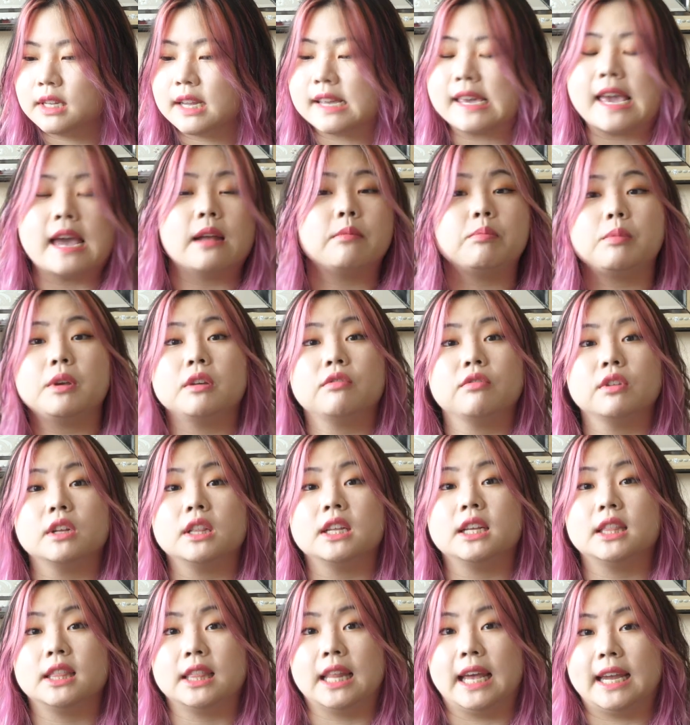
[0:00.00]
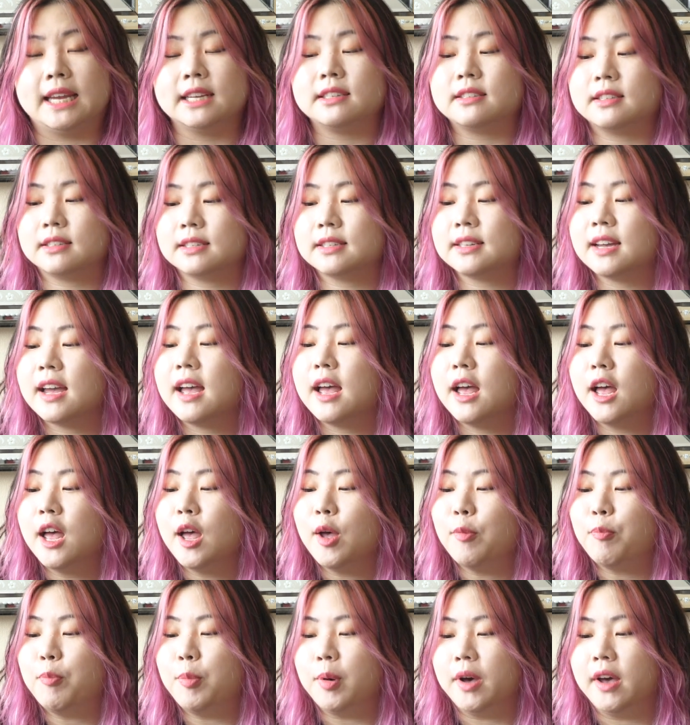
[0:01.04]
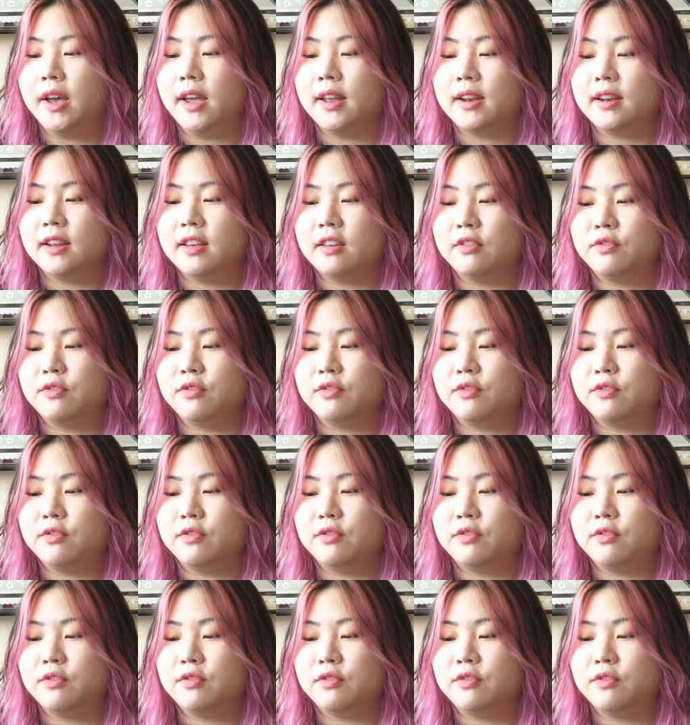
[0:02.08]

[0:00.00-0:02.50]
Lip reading: They can be really light, but